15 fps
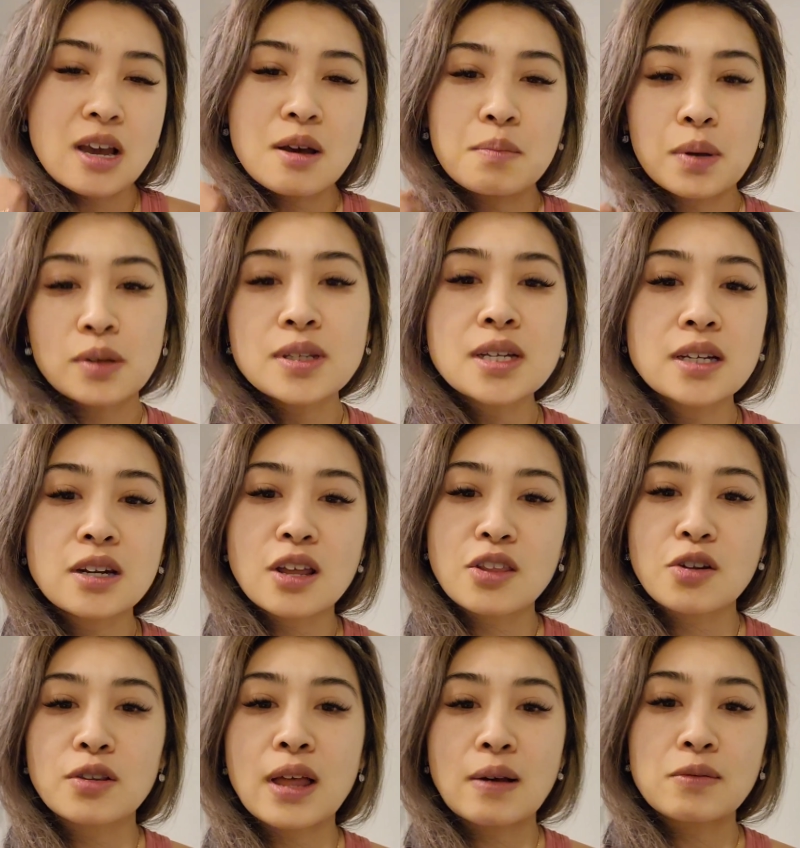building another
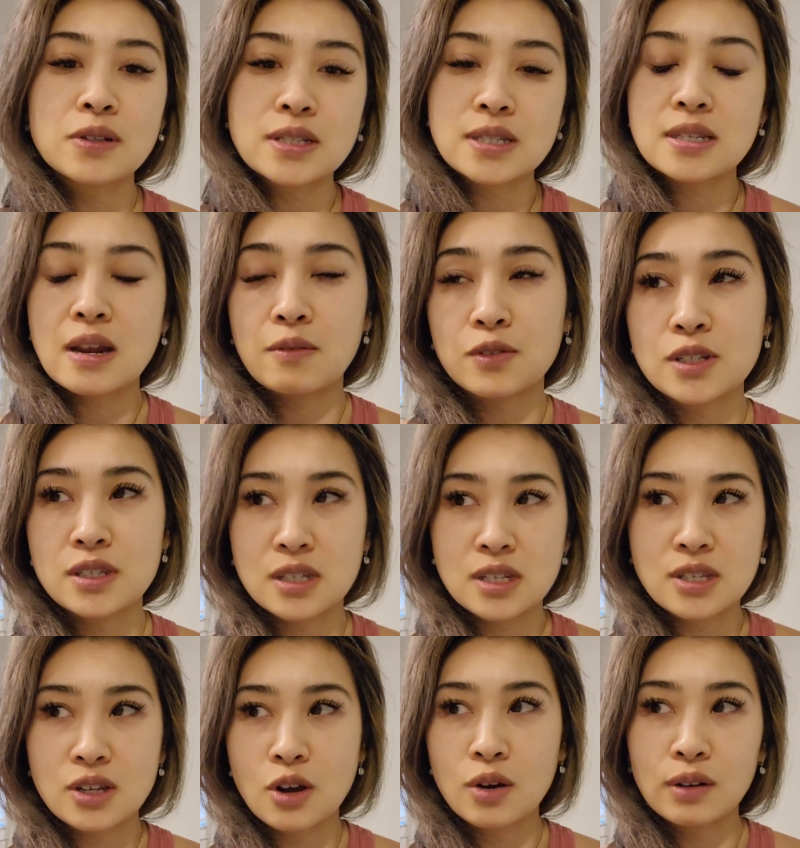level in San
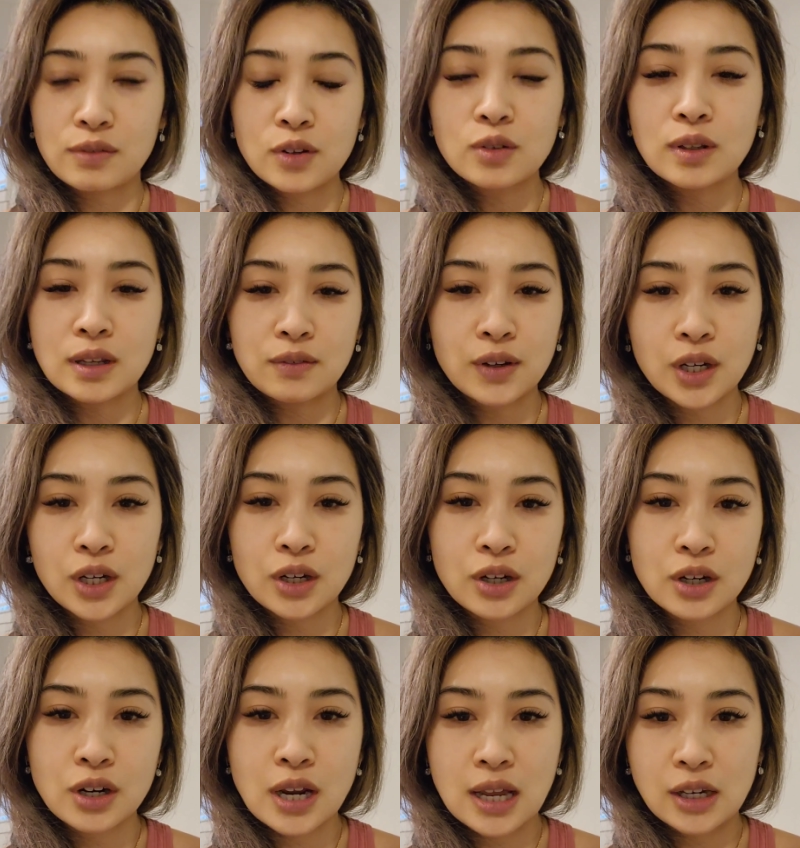Francisco, if you live
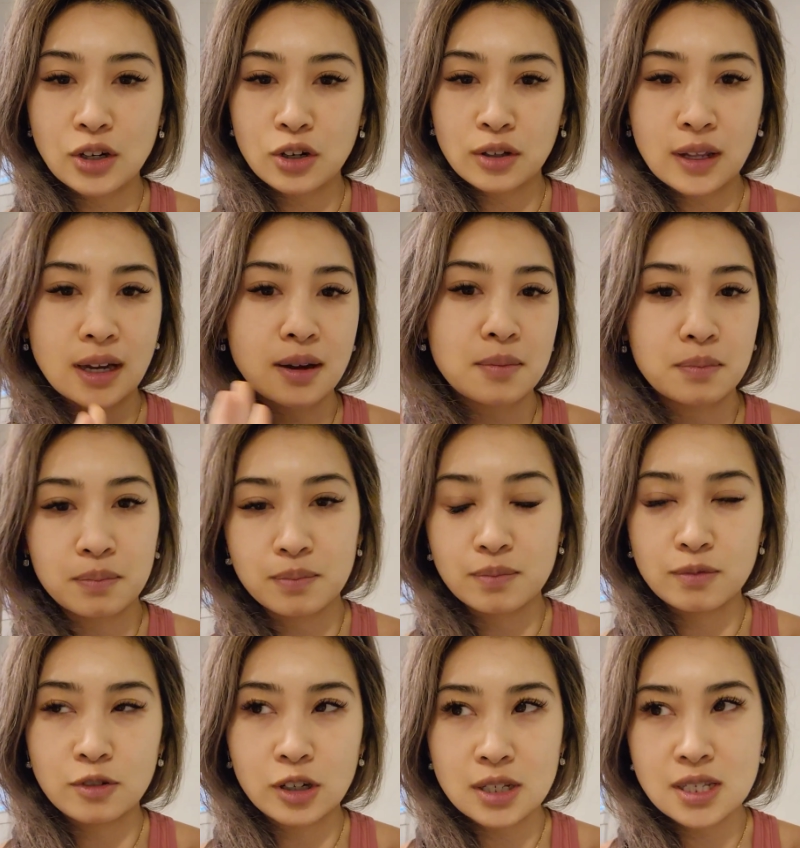here and you're like a
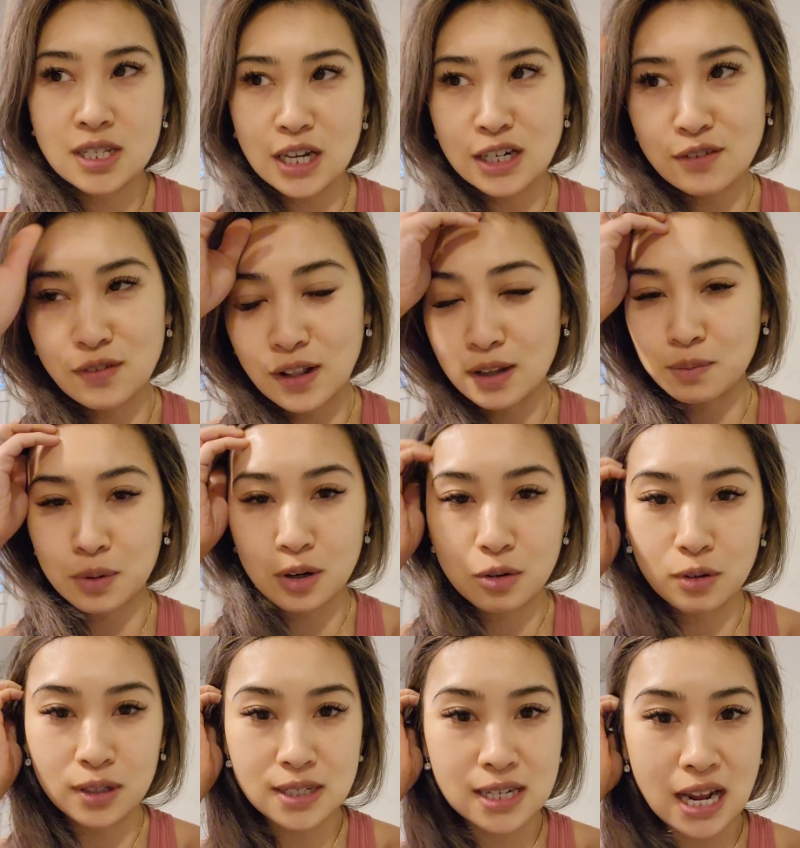real estate developer or
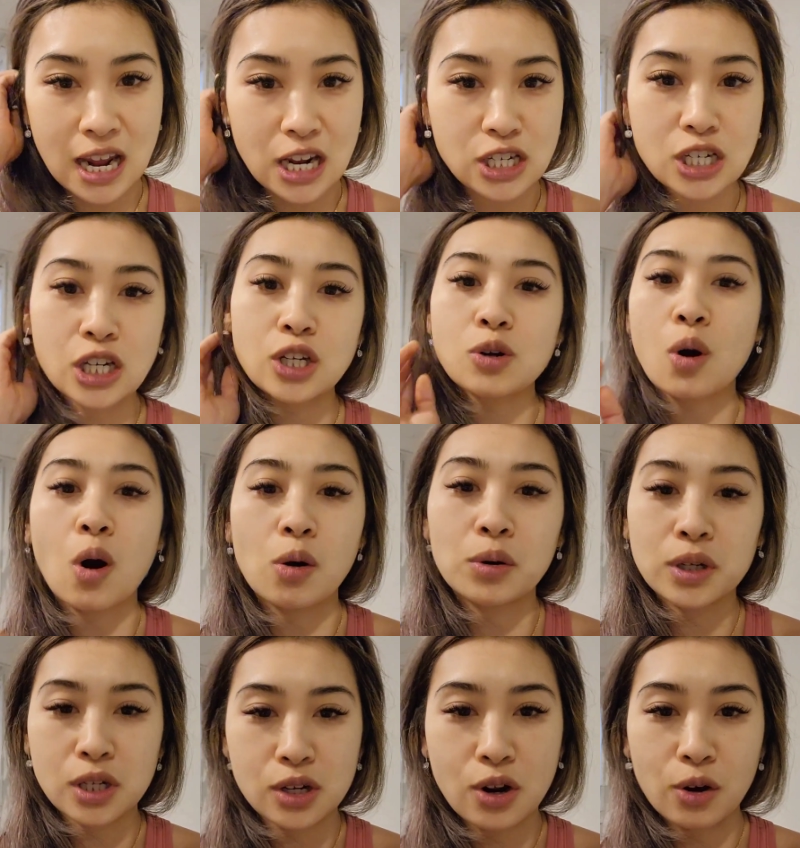real estate agent, you
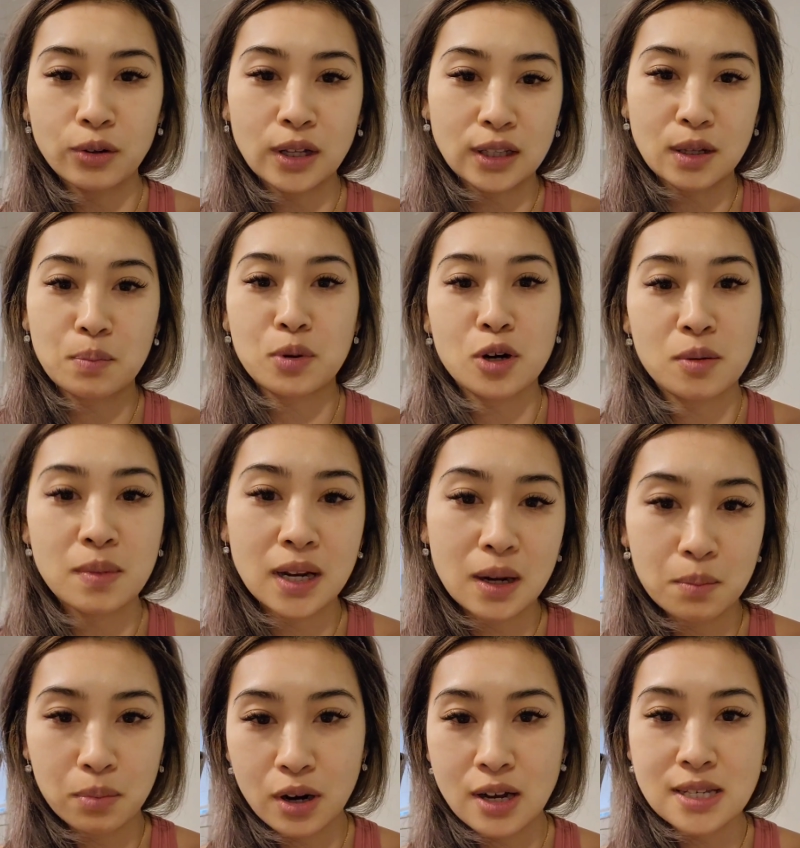already know that the permitting
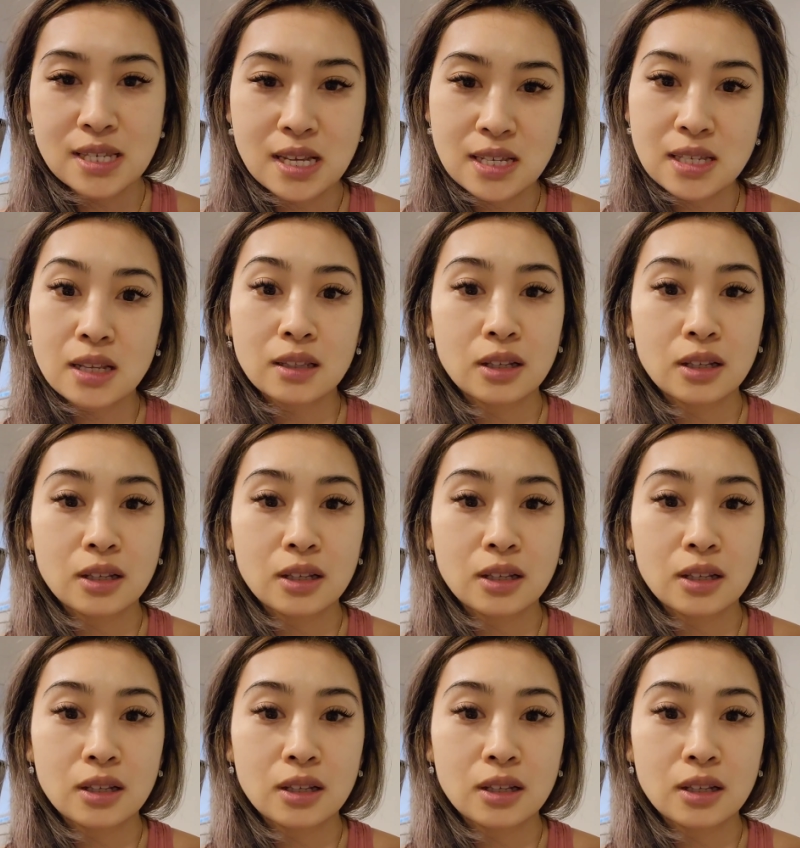process